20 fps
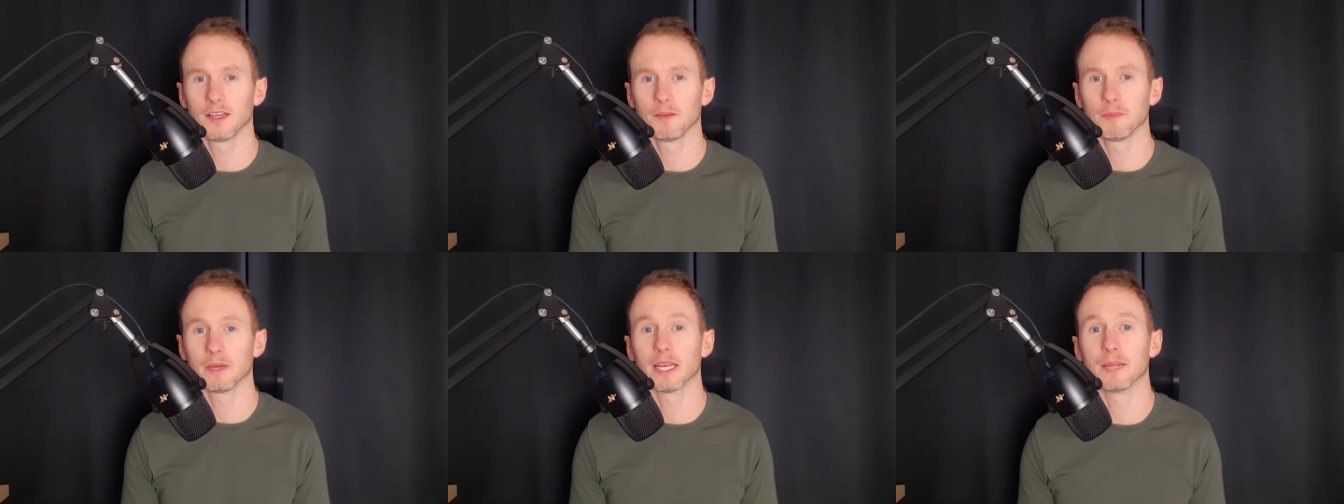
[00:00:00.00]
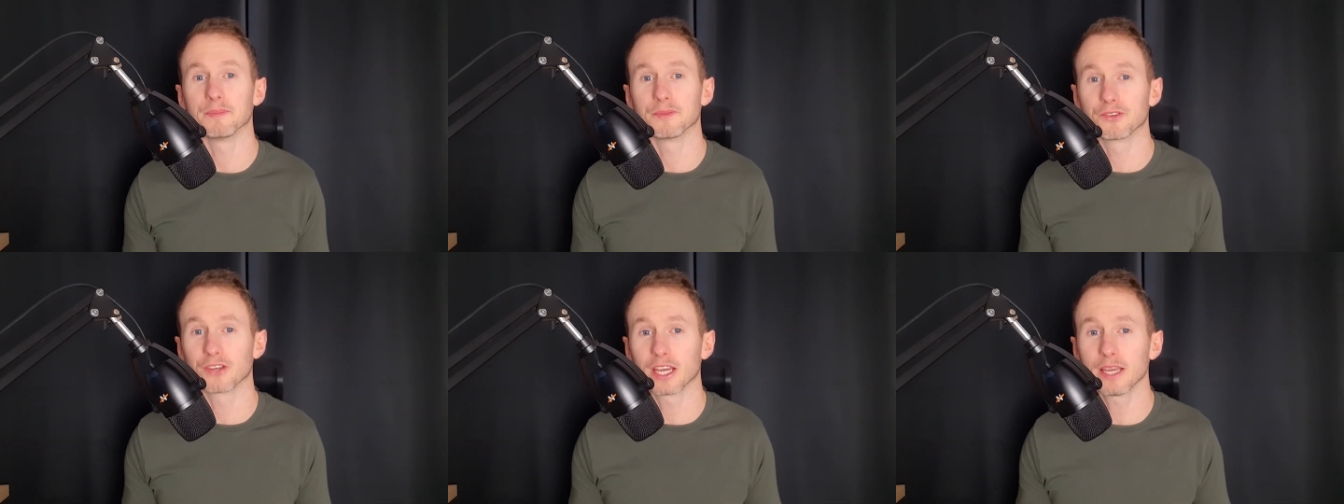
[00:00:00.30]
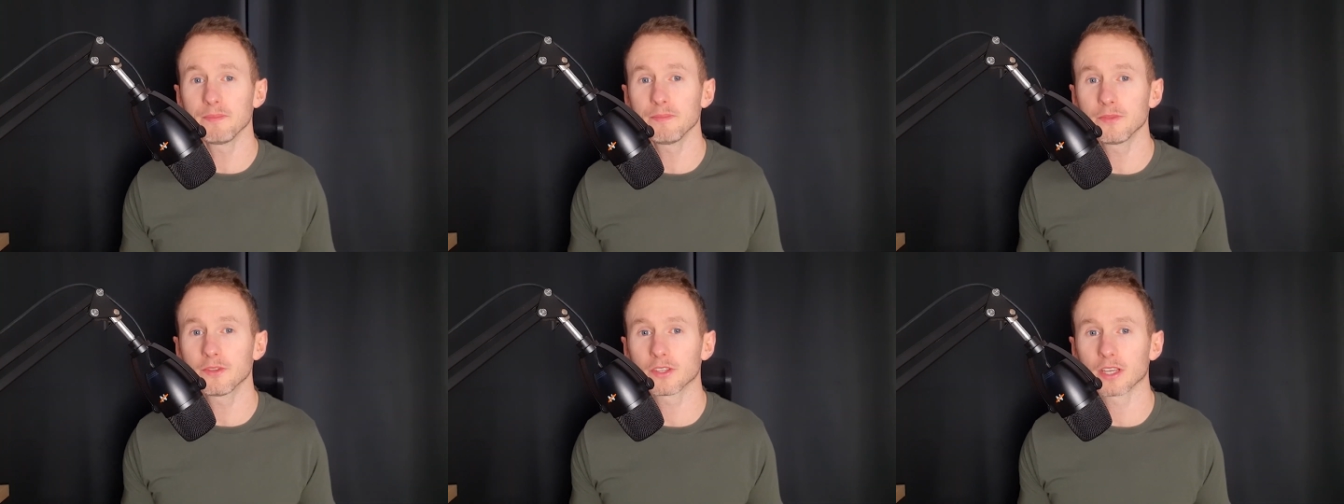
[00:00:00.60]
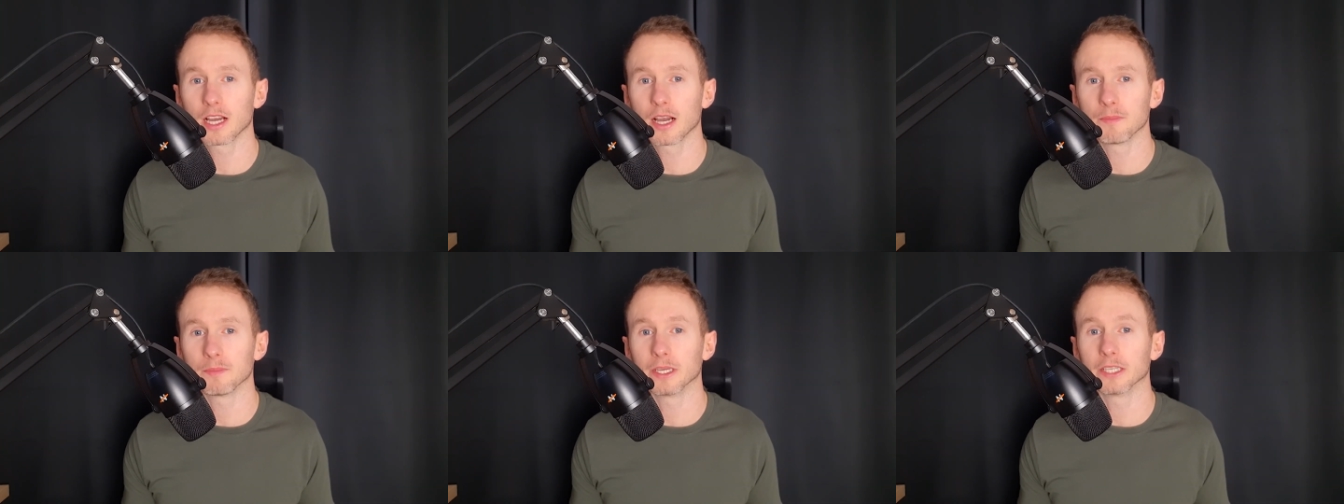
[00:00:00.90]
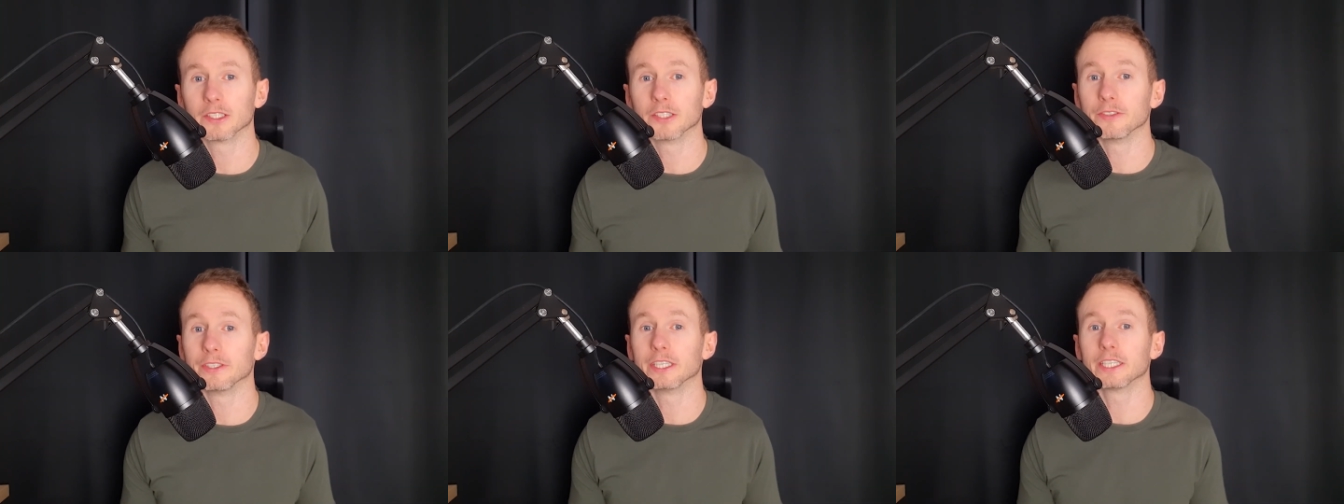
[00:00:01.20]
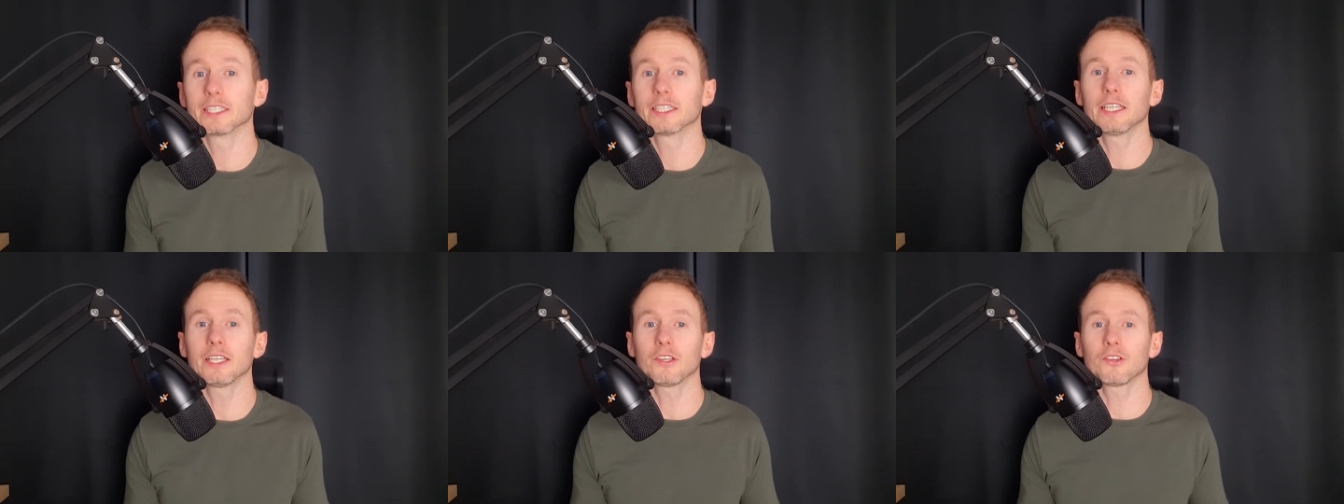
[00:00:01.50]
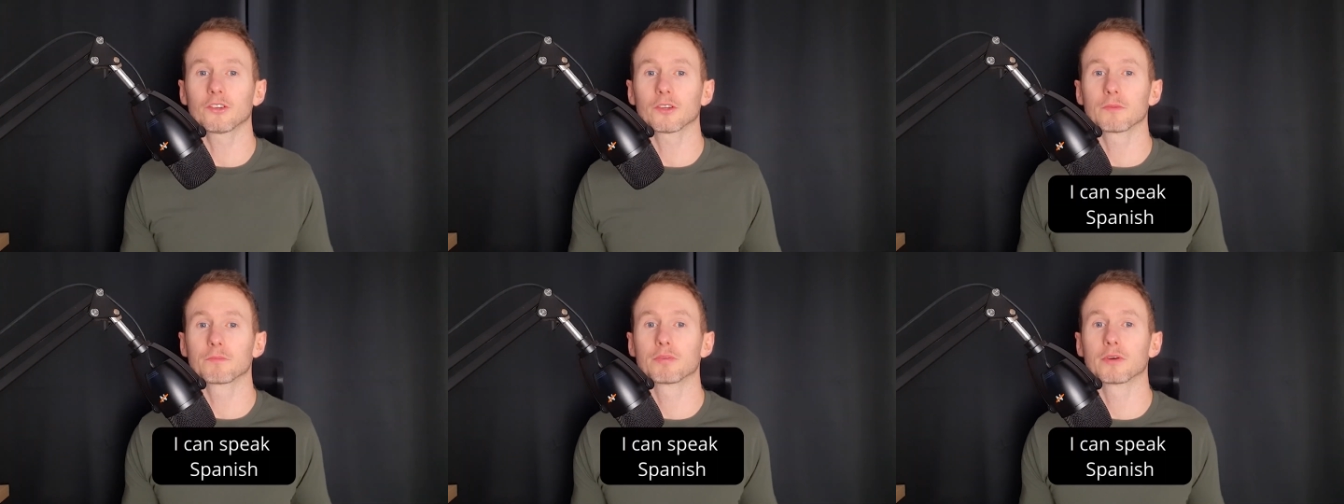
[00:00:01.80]
My name's James, I'm native in
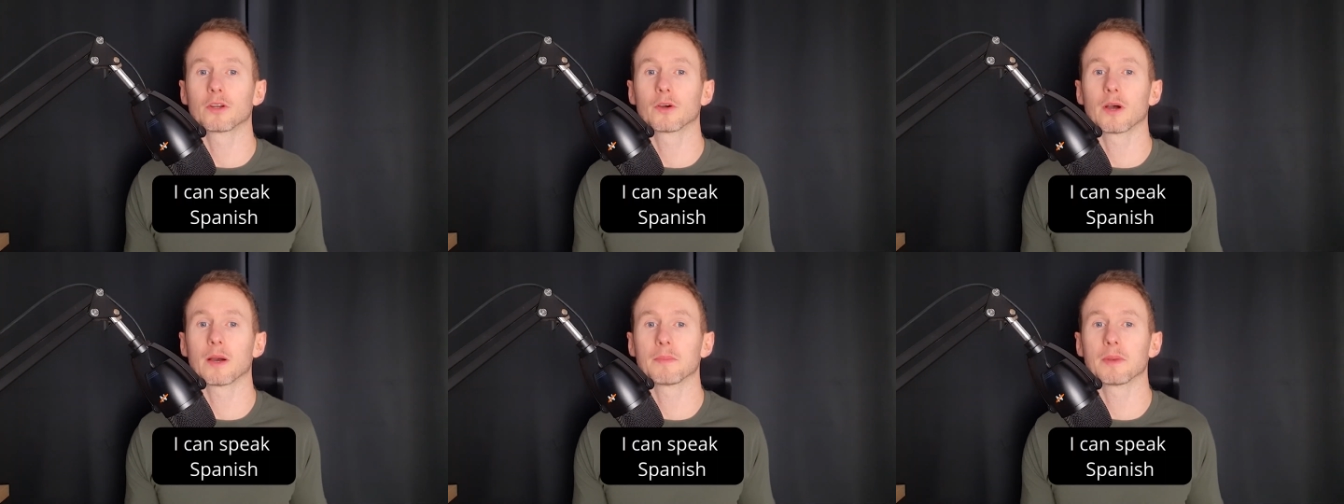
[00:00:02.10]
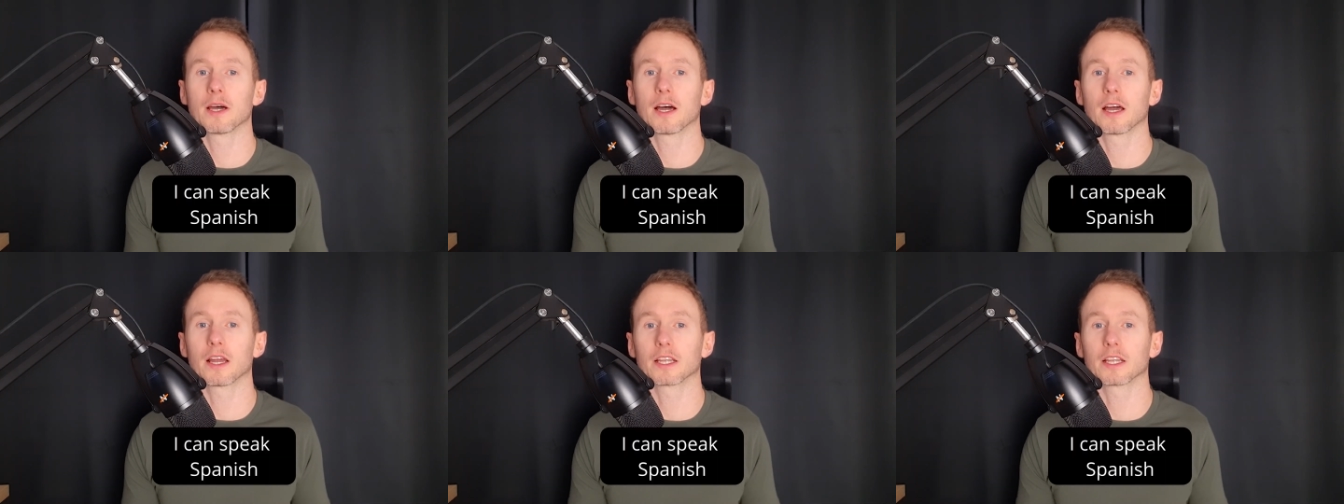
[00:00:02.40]
English, puedo hablar